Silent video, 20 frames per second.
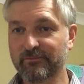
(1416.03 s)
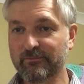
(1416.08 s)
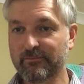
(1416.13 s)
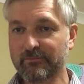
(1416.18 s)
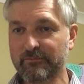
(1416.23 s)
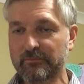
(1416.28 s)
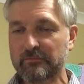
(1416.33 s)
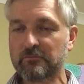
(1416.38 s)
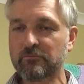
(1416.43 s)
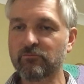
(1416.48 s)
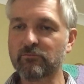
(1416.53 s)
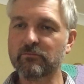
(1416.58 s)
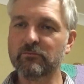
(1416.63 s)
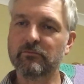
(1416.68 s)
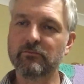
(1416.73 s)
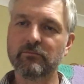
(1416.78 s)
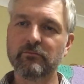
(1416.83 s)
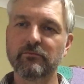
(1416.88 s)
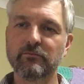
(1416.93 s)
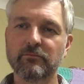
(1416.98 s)

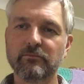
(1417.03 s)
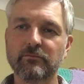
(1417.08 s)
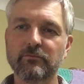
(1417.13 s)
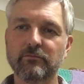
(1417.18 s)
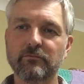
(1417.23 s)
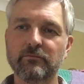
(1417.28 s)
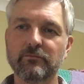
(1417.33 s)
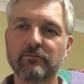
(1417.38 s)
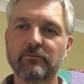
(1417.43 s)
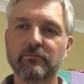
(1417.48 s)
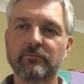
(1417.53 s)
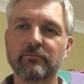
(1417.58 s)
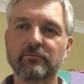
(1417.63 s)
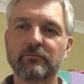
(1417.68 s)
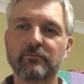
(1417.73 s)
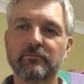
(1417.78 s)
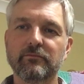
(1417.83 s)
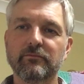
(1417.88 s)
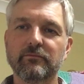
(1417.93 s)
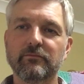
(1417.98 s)

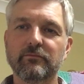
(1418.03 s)
No one is speaking in this clip.